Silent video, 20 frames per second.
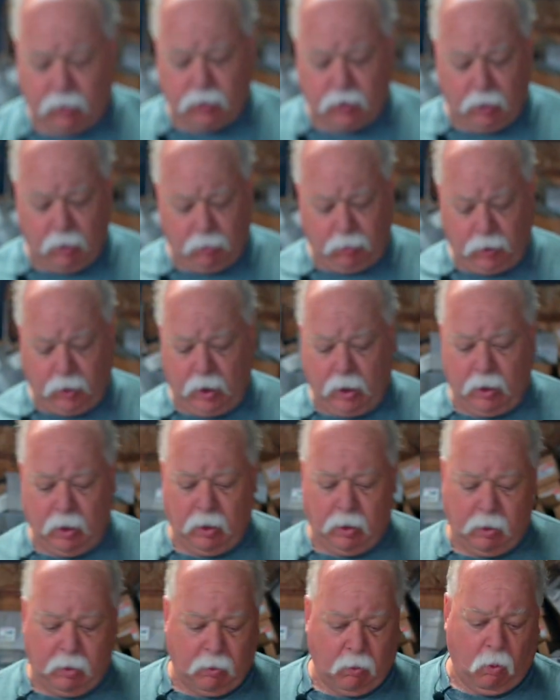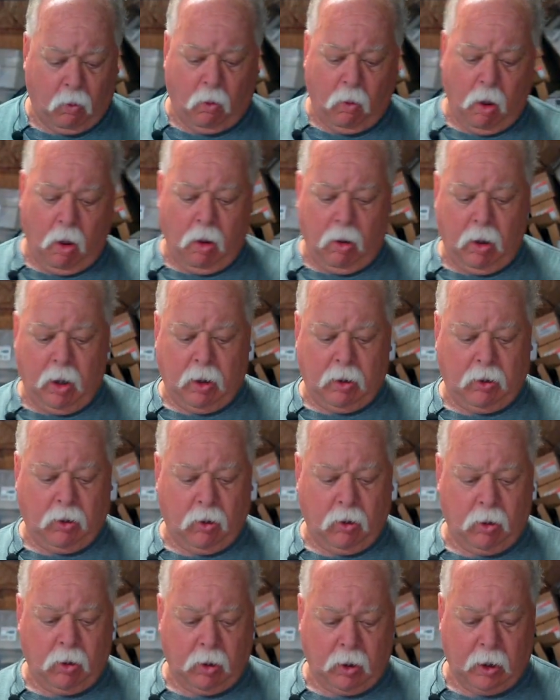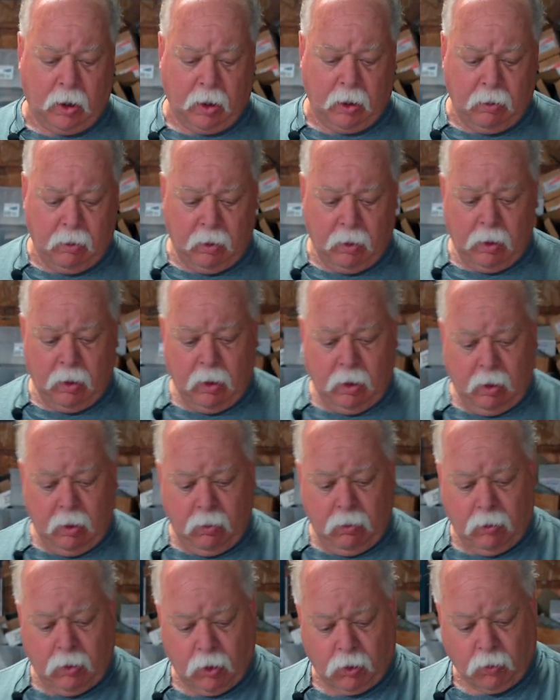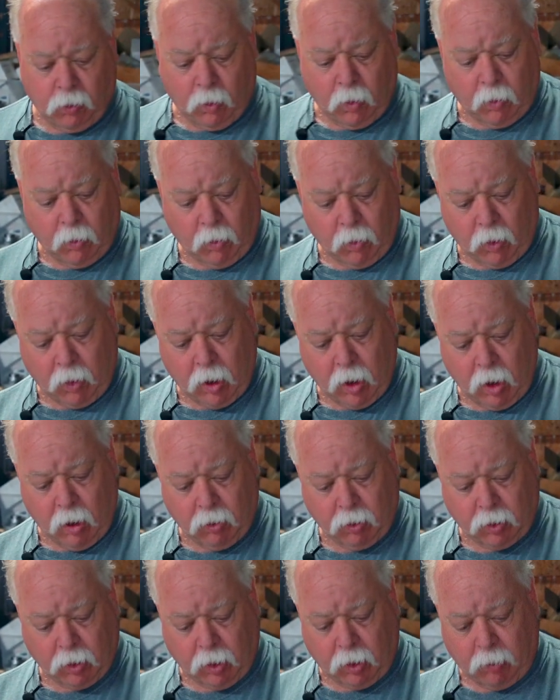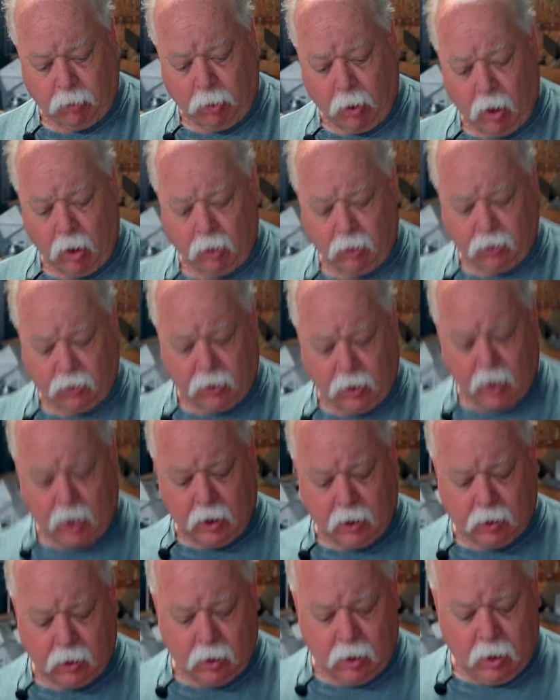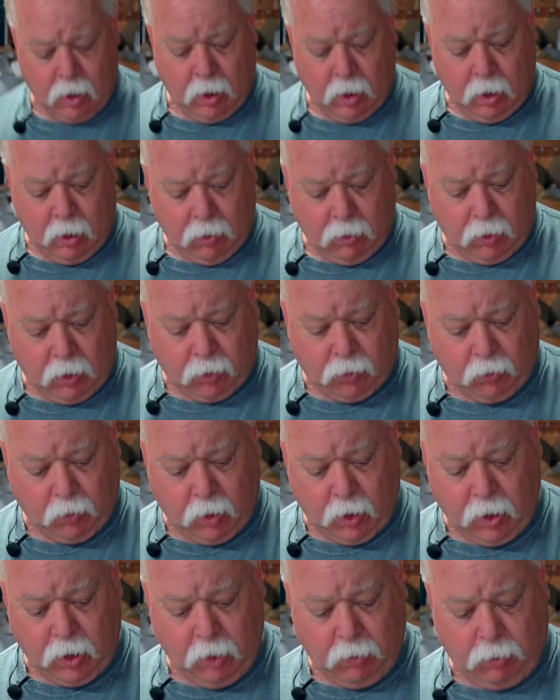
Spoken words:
something wrong internally. This one will go till the parts touch. This one, you